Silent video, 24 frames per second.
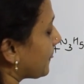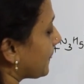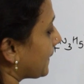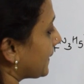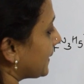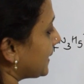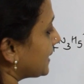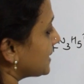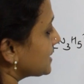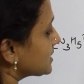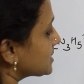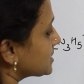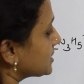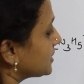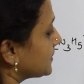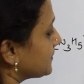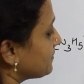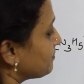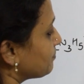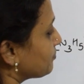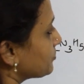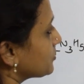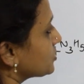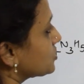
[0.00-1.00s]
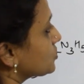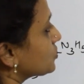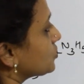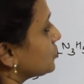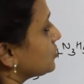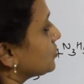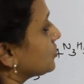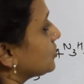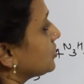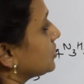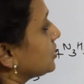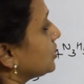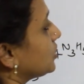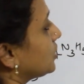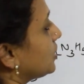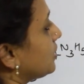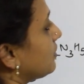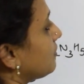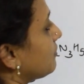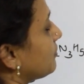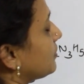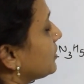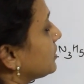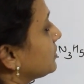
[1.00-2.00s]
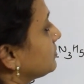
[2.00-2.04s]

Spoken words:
Yes, so you have,